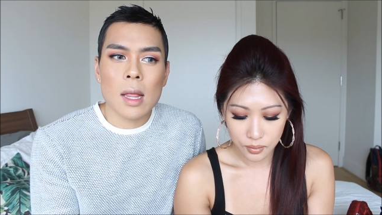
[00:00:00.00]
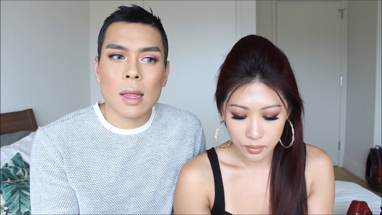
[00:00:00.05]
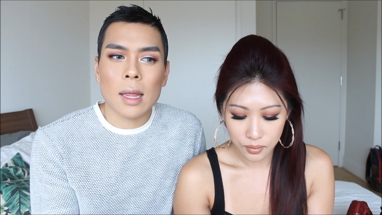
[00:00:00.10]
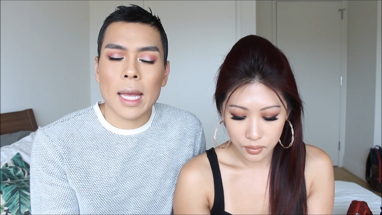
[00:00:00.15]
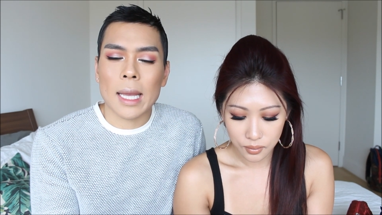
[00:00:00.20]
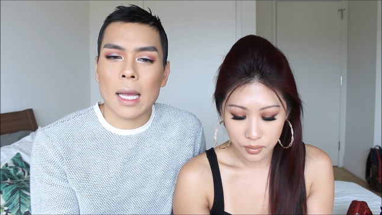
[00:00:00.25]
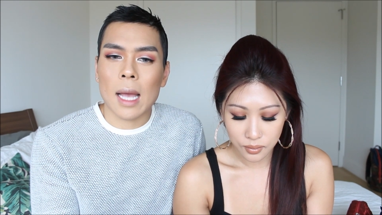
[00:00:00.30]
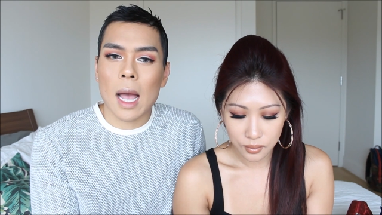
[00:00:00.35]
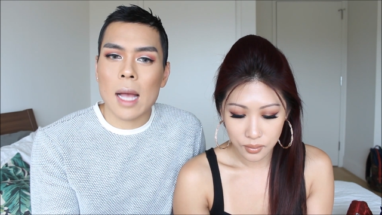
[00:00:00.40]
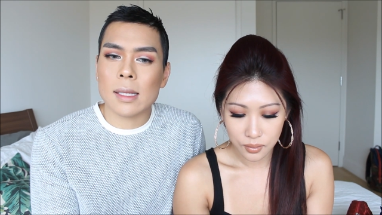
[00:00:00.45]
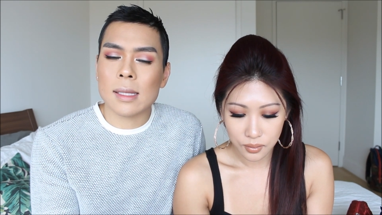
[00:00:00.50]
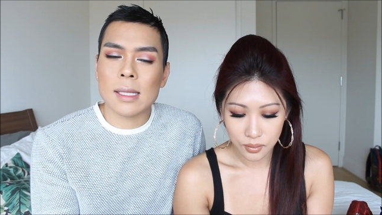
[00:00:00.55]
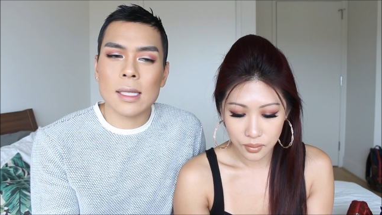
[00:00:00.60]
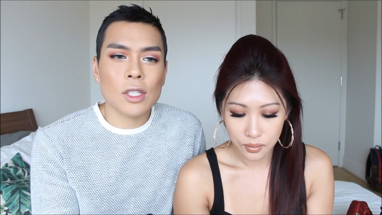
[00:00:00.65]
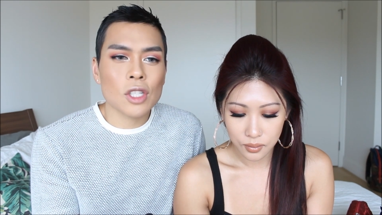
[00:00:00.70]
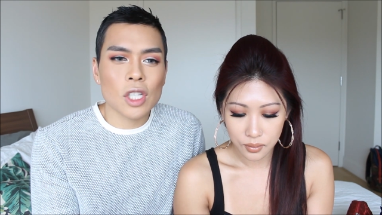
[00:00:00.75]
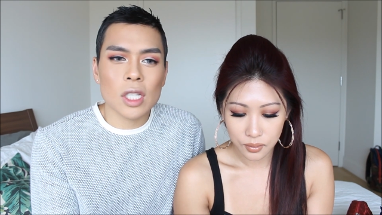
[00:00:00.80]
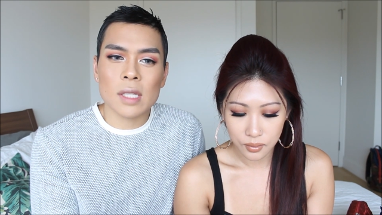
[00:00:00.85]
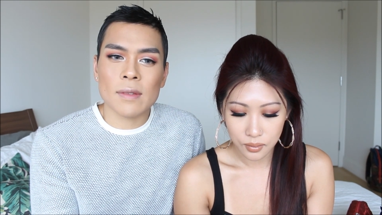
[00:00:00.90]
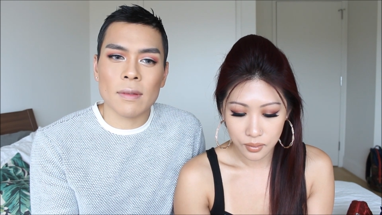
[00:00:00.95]
Speaker 1: like since
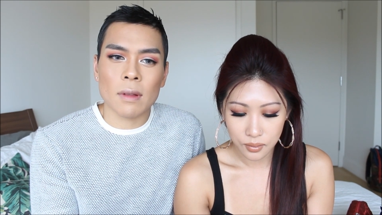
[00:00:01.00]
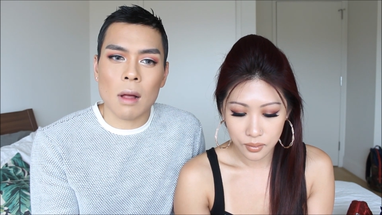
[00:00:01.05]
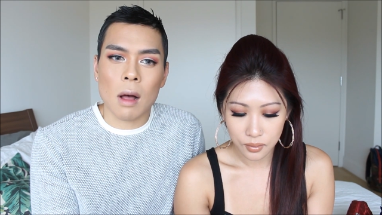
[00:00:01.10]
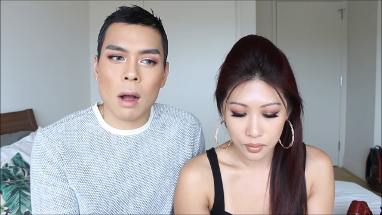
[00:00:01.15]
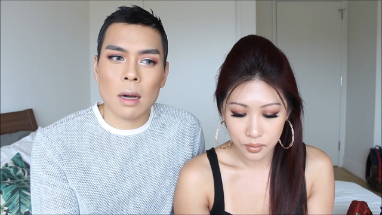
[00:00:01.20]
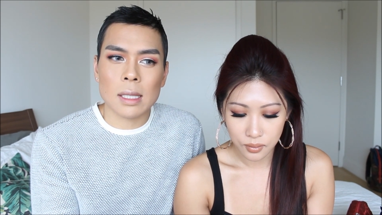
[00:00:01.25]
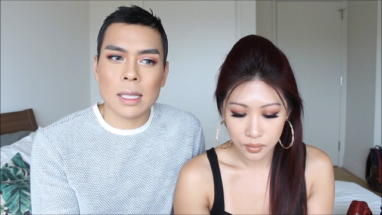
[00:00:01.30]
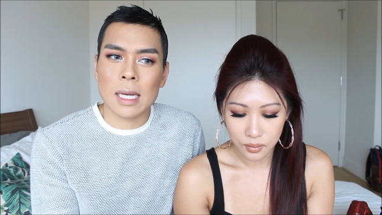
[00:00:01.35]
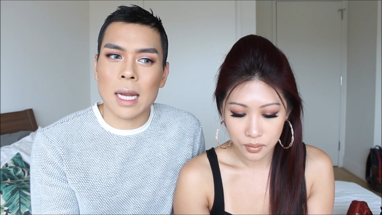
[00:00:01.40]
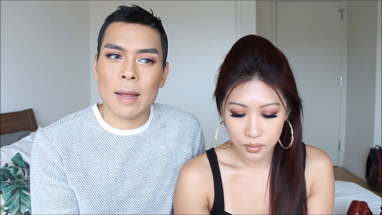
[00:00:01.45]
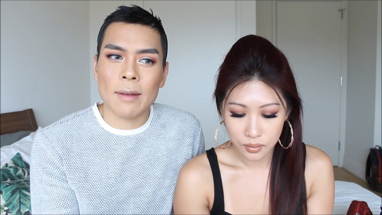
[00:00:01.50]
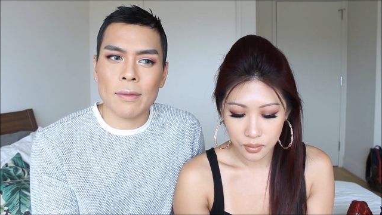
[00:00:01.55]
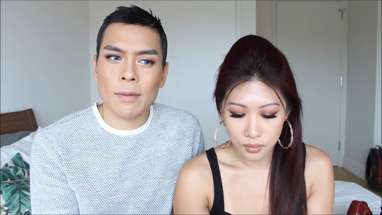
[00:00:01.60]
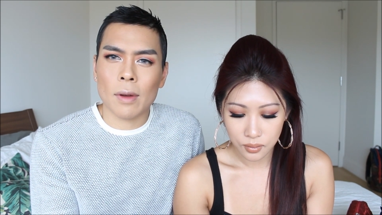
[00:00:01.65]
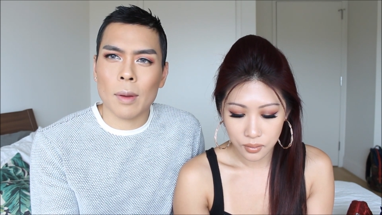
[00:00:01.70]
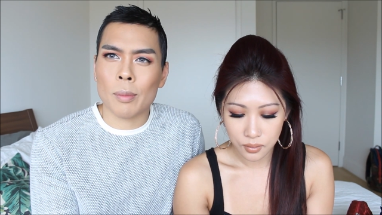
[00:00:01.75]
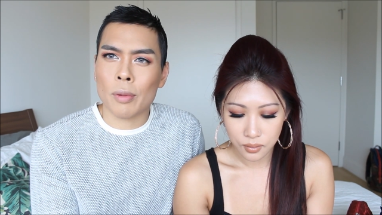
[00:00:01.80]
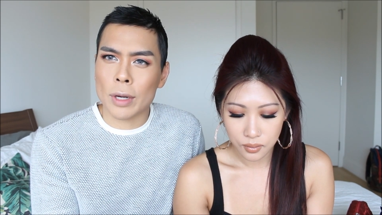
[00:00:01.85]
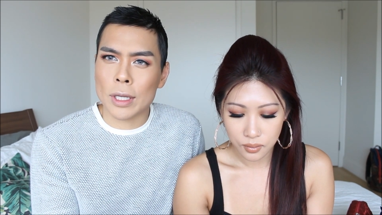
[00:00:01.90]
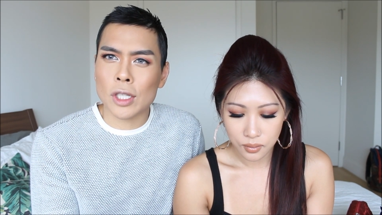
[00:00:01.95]
she's vlogged and I've
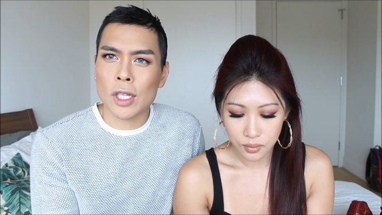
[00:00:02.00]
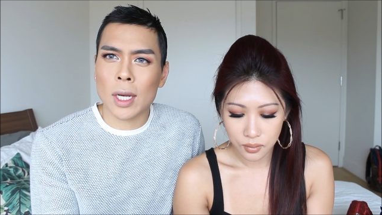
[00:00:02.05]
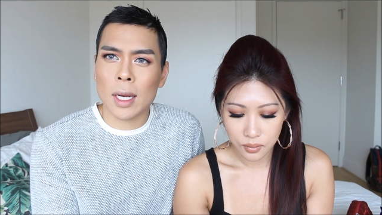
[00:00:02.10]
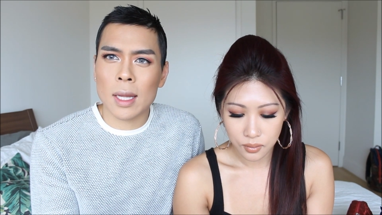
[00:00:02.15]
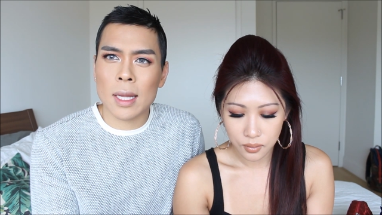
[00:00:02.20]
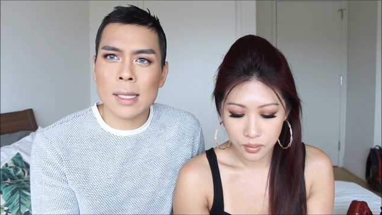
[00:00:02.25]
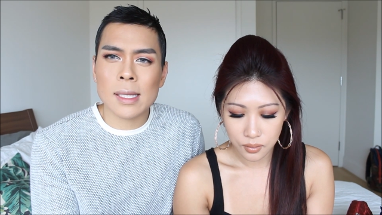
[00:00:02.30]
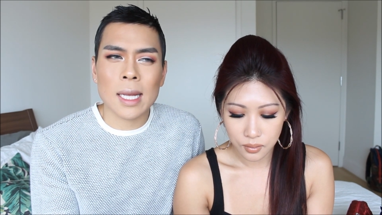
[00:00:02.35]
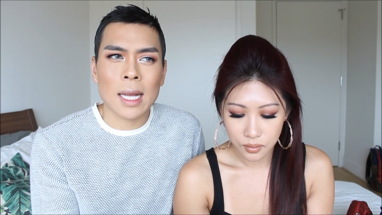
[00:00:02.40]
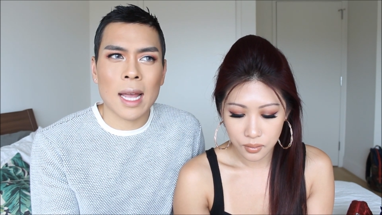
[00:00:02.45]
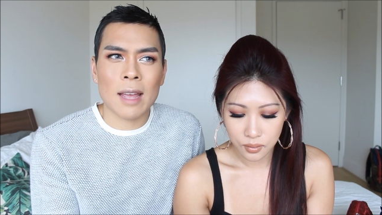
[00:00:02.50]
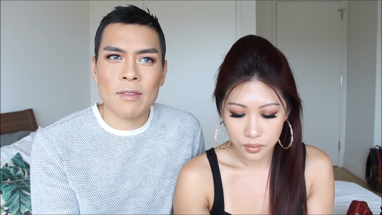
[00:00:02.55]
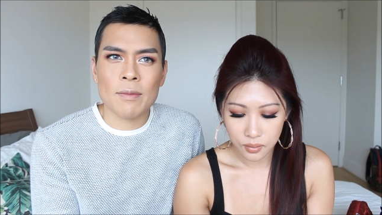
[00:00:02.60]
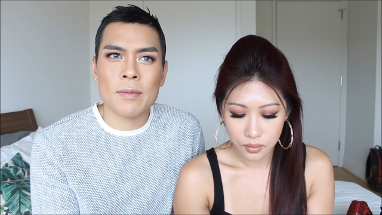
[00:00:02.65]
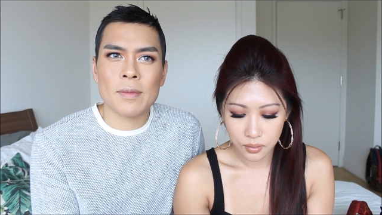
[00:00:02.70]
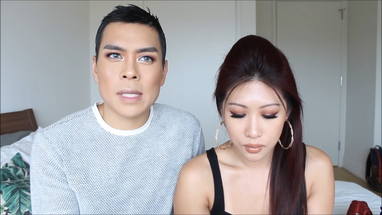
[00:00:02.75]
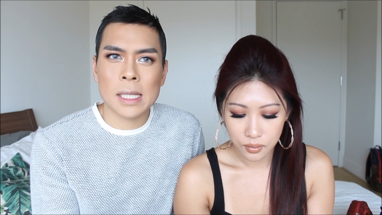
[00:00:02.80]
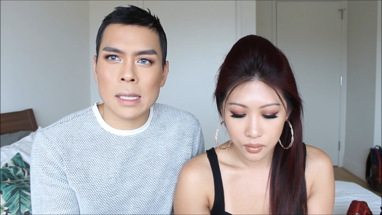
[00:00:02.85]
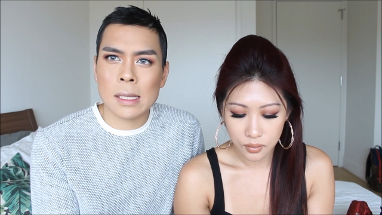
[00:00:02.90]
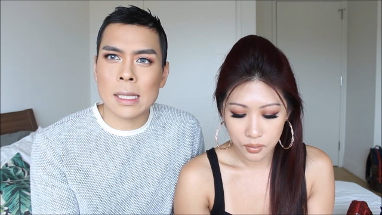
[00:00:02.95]
appreciated this, like I've
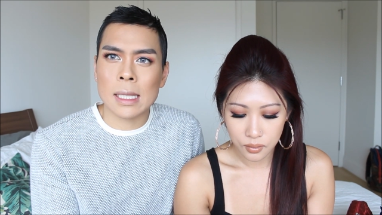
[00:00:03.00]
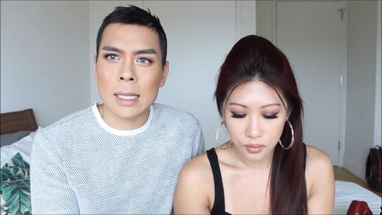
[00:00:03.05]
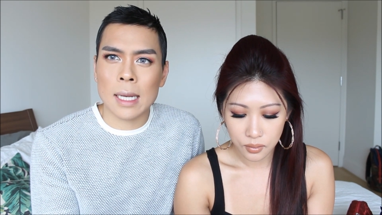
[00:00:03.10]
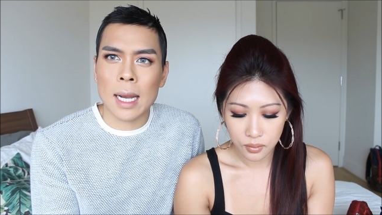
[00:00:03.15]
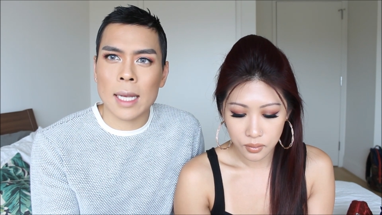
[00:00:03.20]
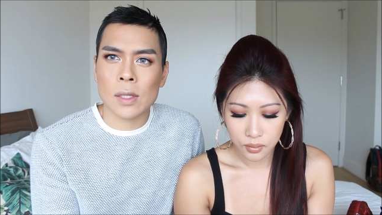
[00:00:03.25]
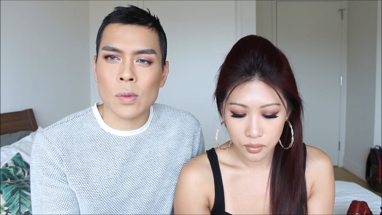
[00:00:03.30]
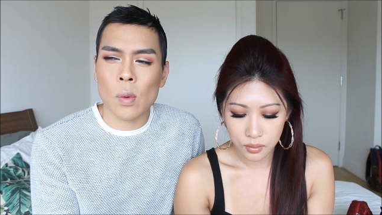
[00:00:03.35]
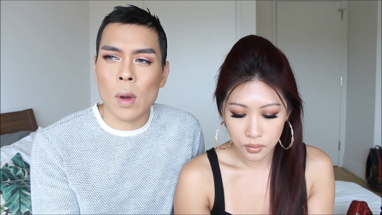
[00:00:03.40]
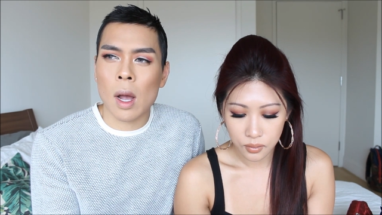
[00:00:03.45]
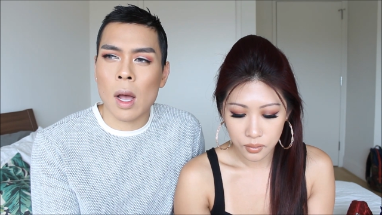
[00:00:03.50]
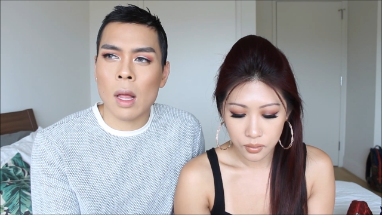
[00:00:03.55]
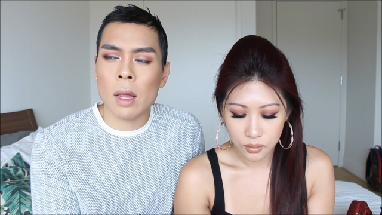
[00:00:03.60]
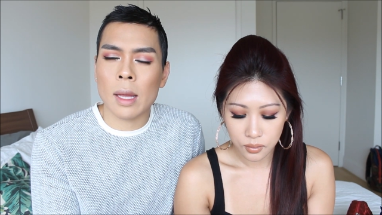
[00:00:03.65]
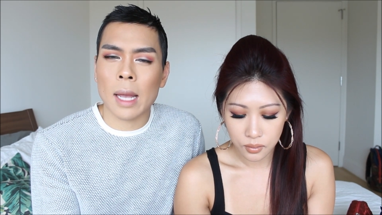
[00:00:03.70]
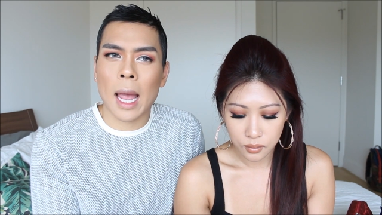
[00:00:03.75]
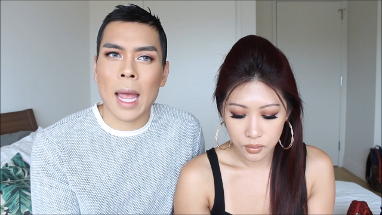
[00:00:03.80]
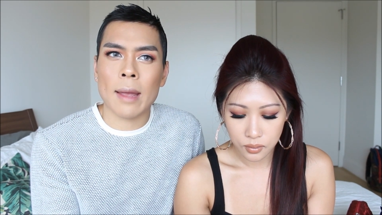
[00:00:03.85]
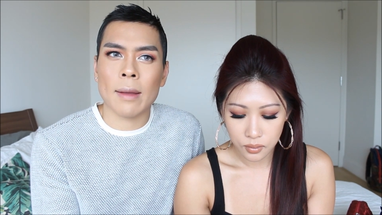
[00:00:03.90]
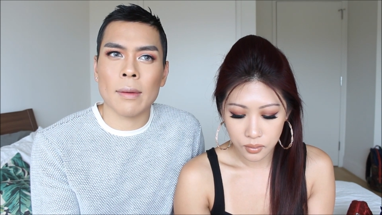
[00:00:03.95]
seen it as well. Like
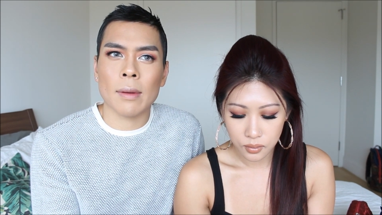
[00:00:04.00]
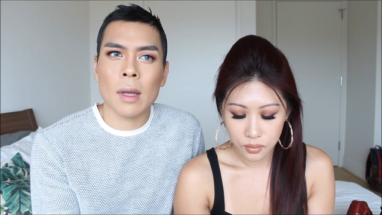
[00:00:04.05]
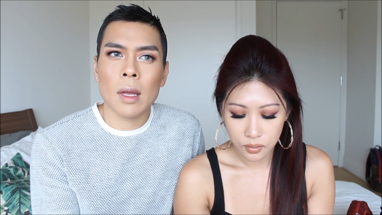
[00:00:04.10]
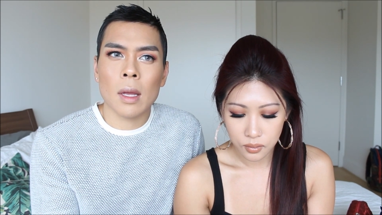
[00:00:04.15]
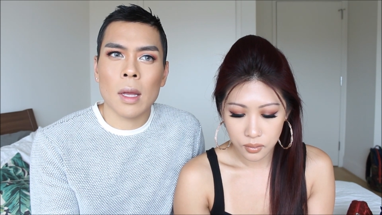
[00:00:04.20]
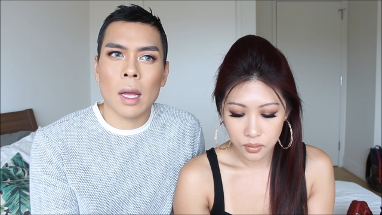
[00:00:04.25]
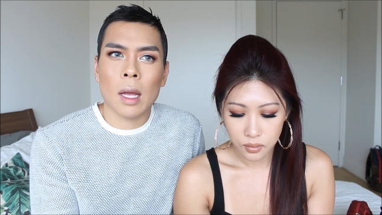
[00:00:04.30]
I